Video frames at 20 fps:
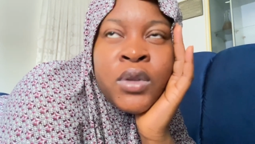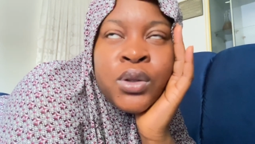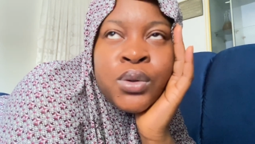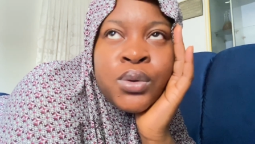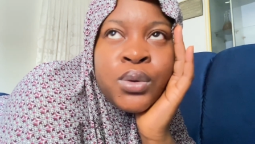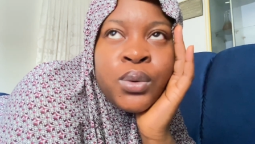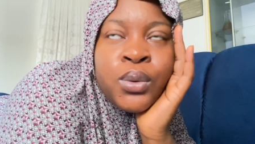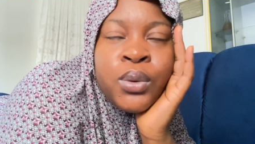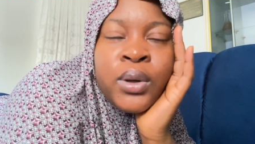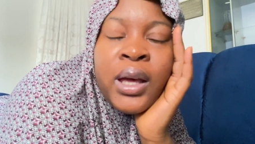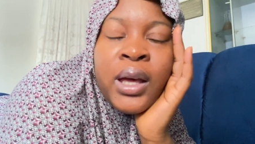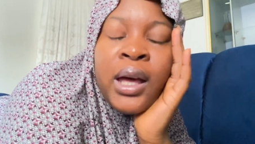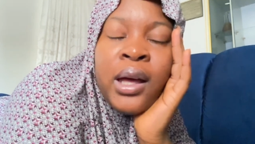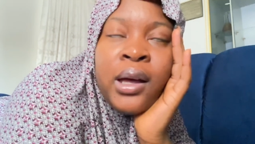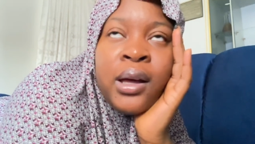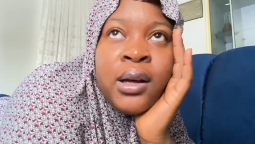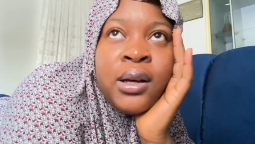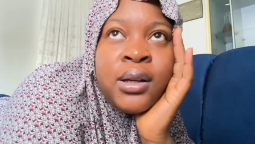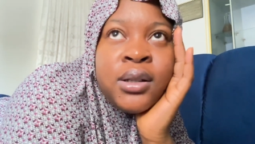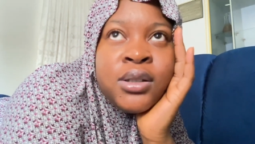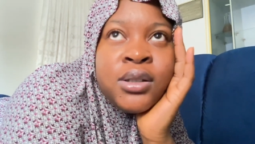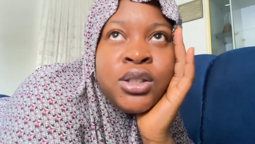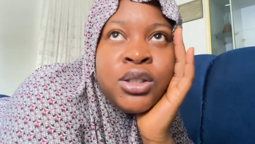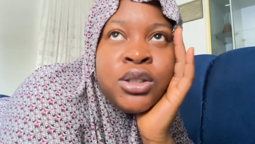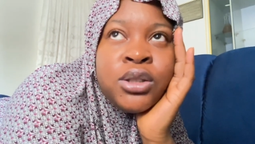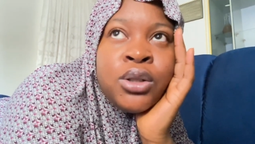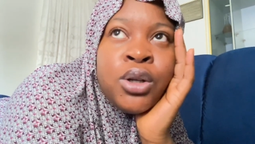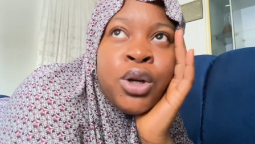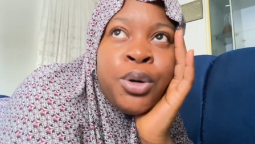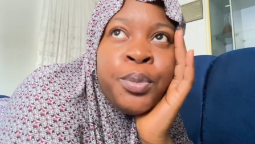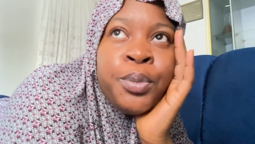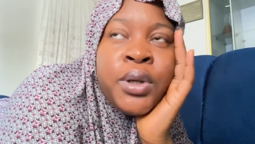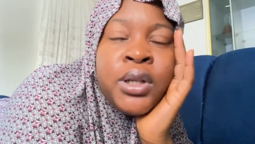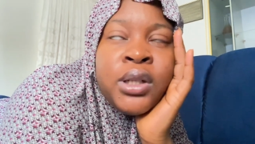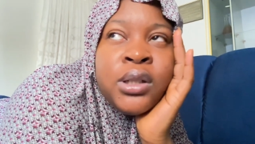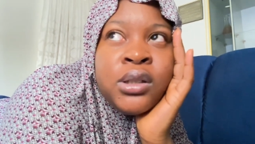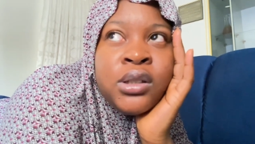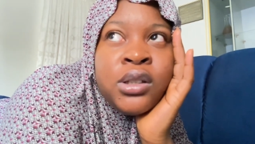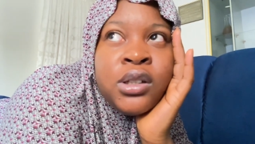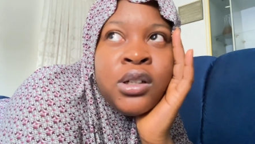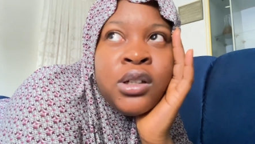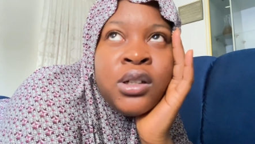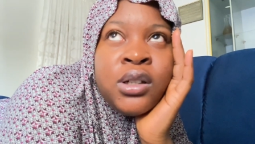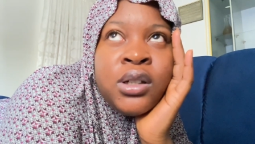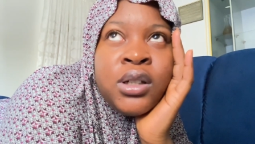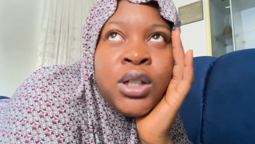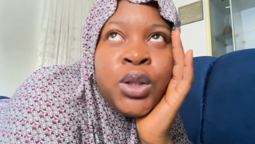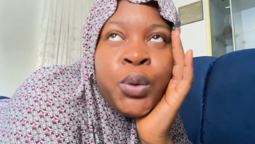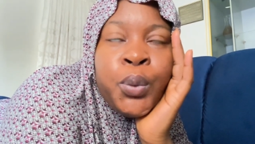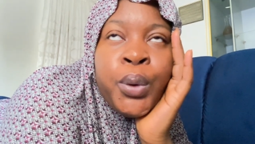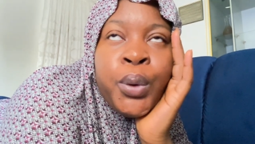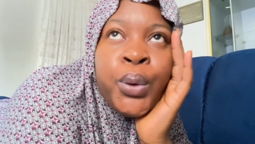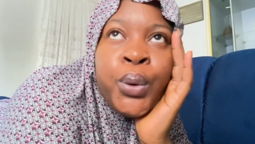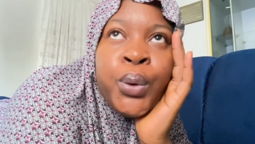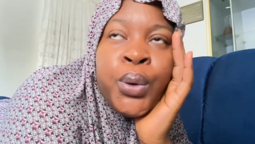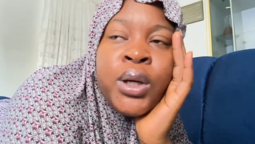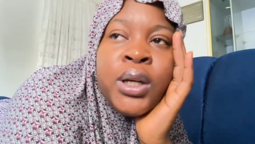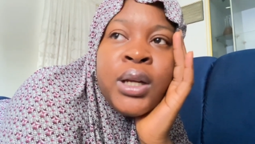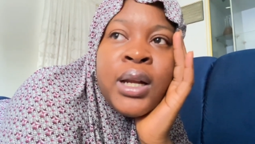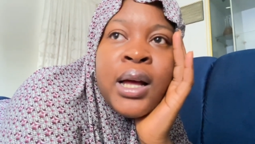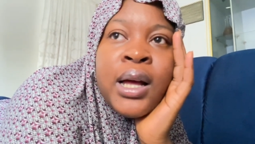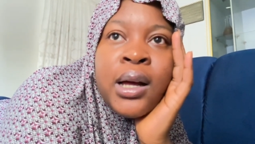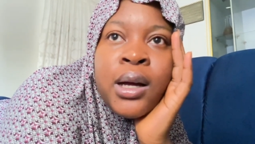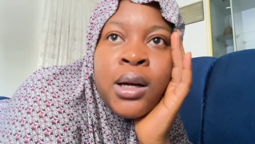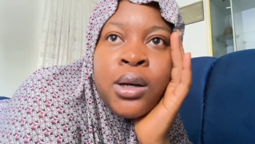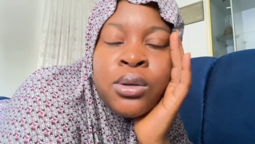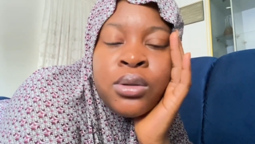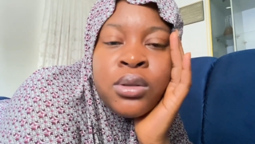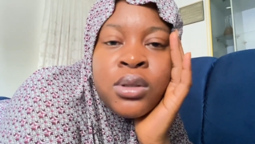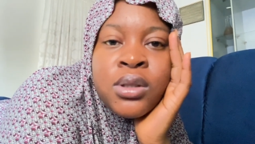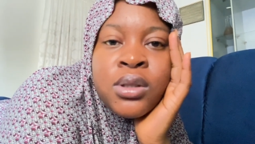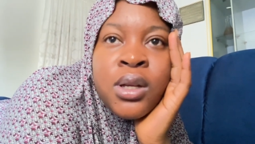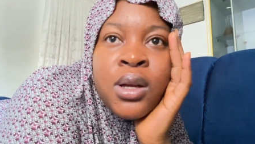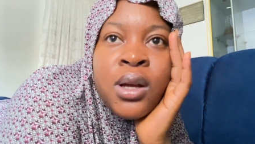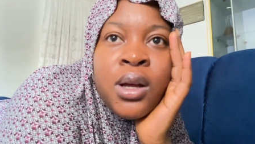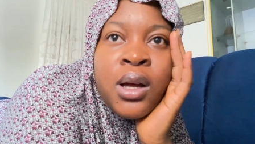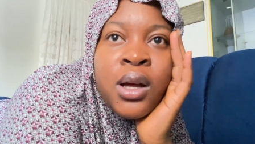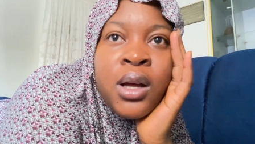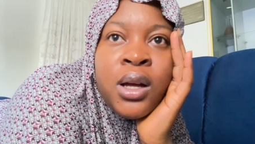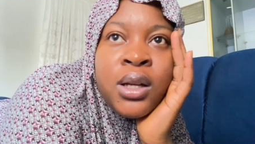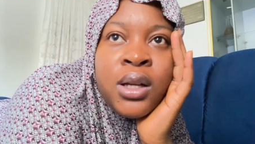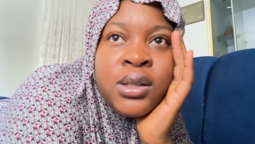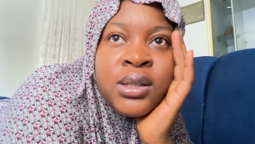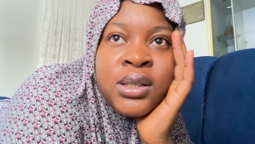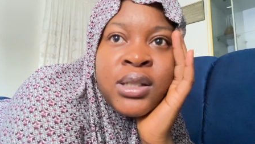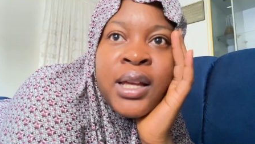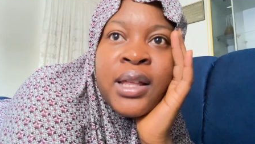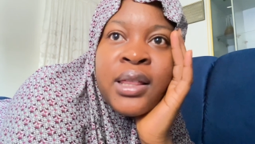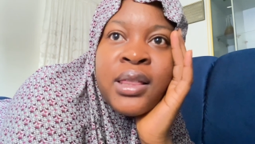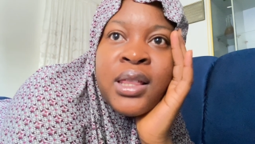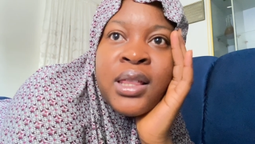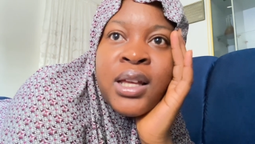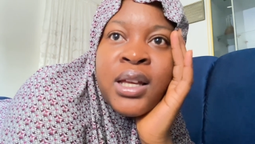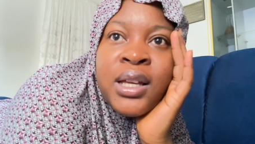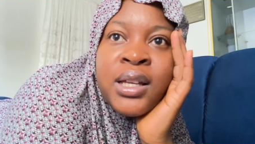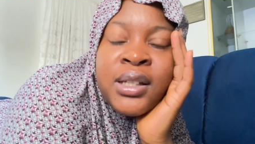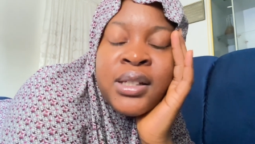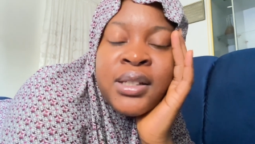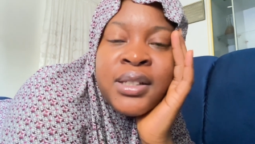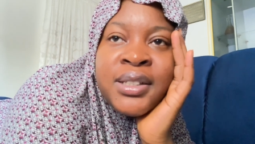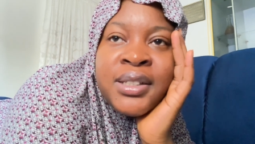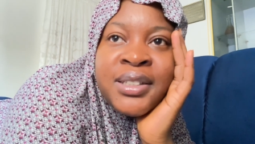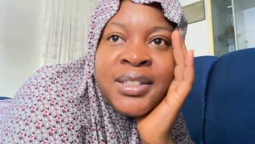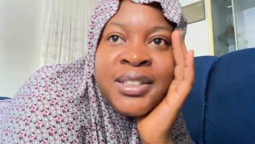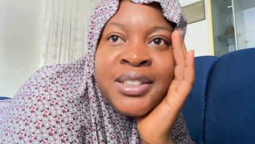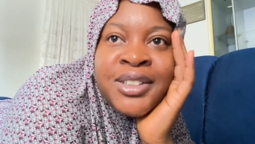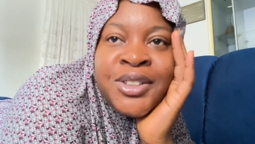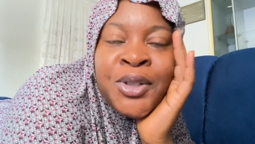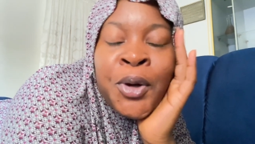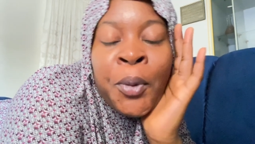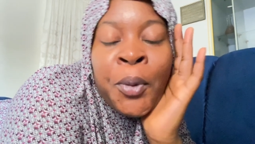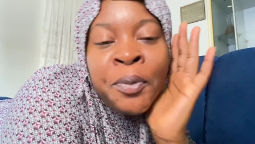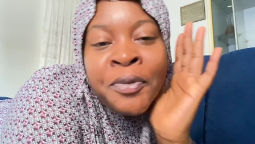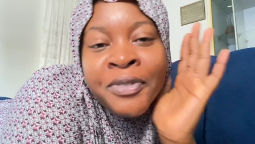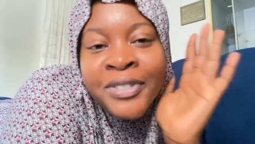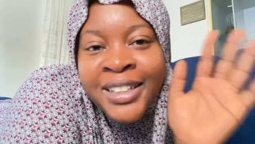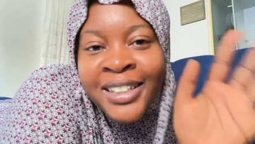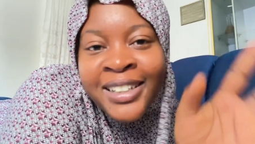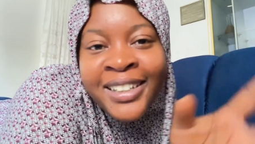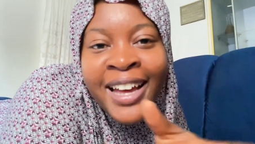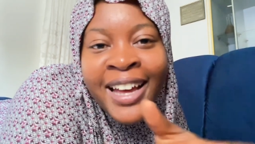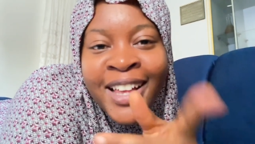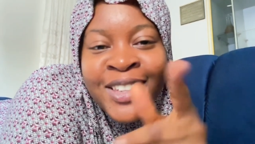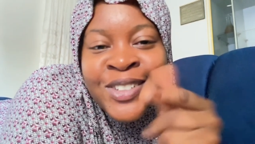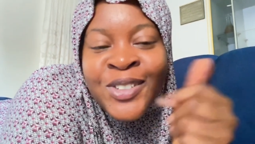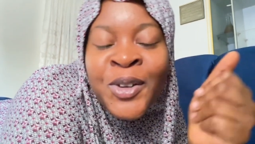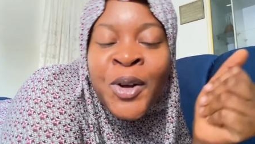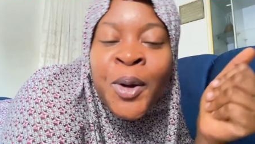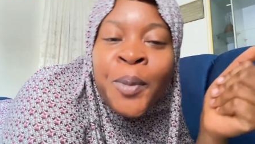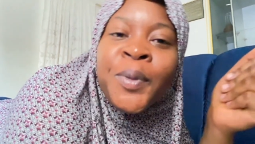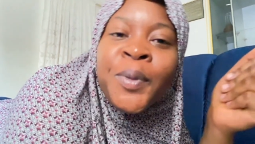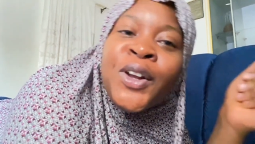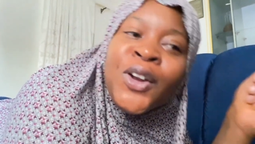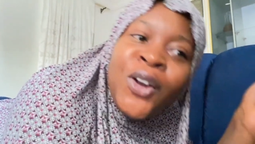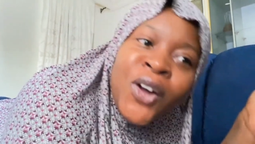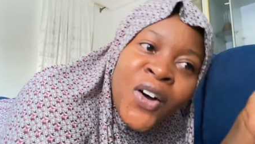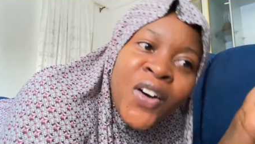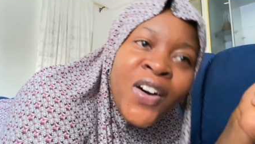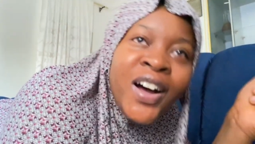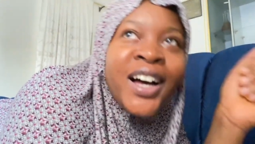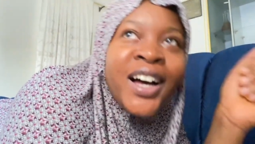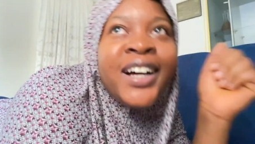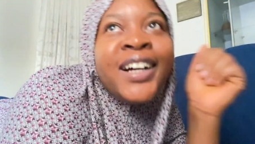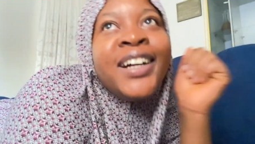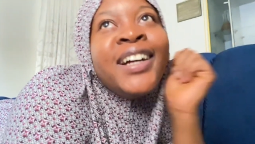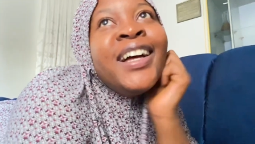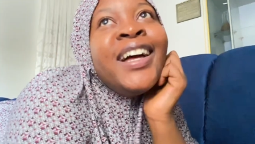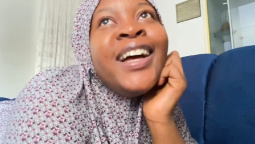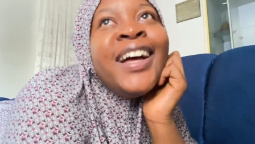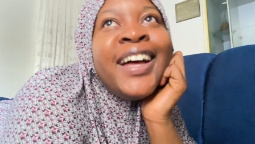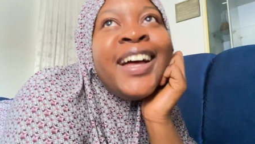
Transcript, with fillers: so yeah she's coming we're going out to get things hopefully you guys will come along